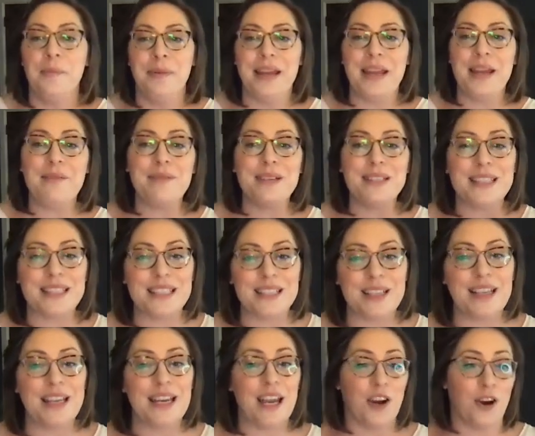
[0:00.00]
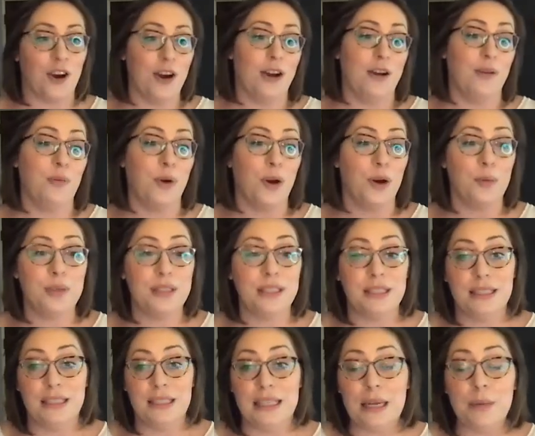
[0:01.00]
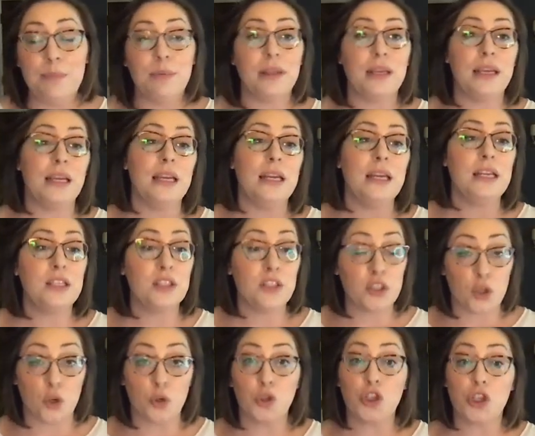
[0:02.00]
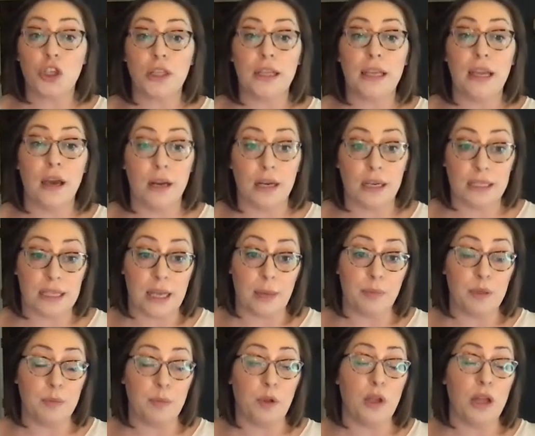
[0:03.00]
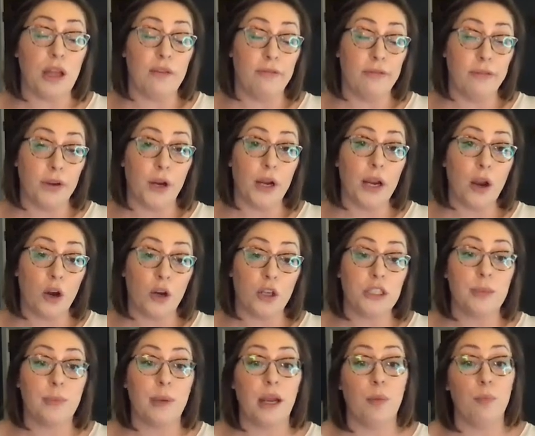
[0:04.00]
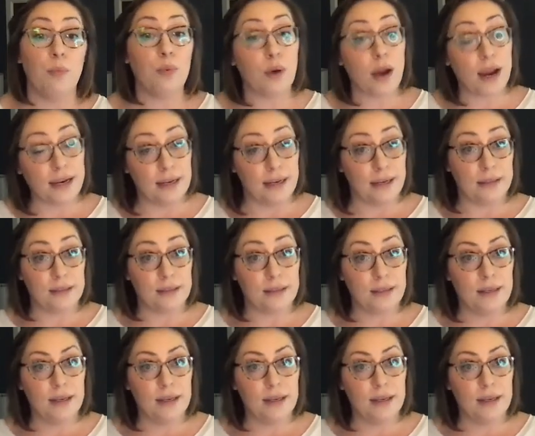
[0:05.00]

it was still an era where it was deeply socially unacceptable and very hard to become pregnant